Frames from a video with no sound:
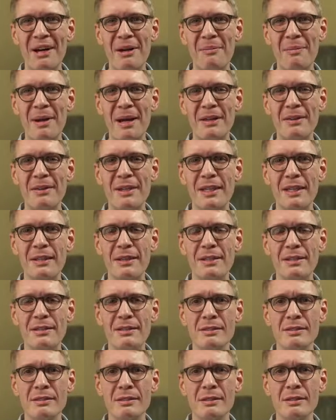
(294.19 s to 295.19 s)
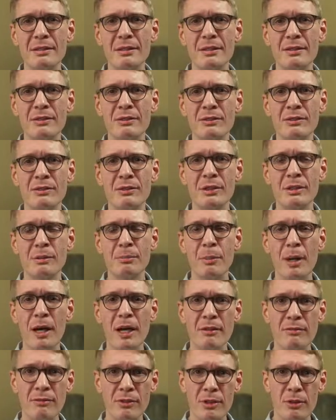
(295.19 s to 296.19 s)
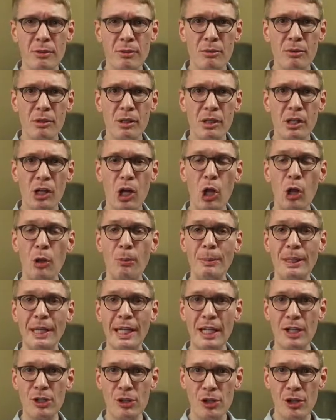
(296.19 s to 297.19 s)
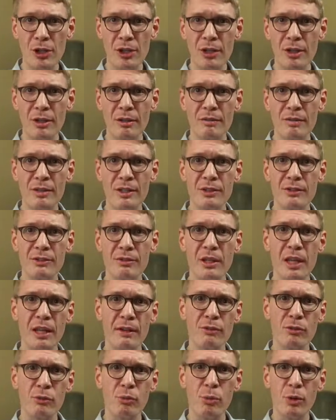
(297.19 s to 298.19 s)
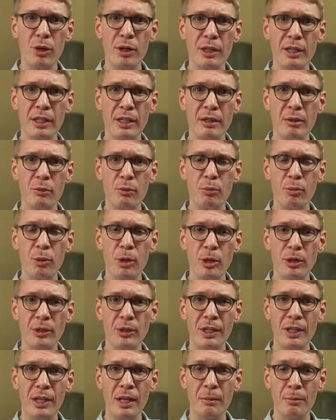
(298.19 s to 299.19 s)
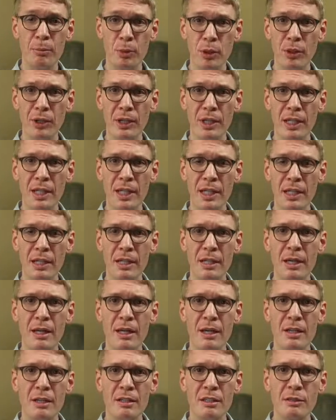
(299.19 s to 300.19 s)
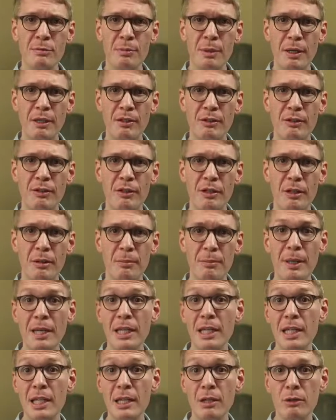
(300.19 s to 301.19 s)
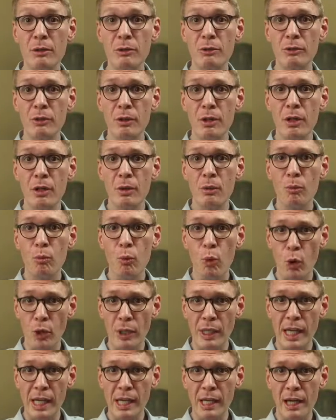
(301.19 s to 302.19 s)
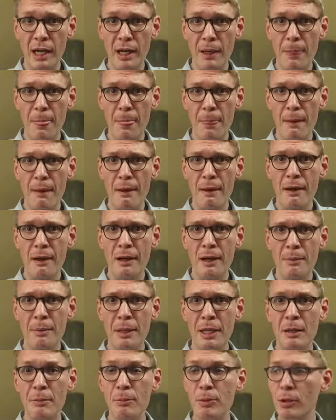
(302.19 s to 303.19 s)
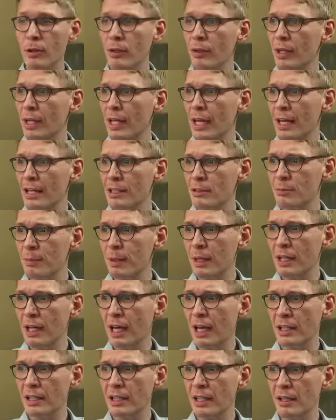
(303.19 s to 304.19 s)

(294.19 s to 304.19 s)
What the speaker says: I think this is, in my view, a culmination of his life's work, and a book that he spent many years working on, and a book that has been highly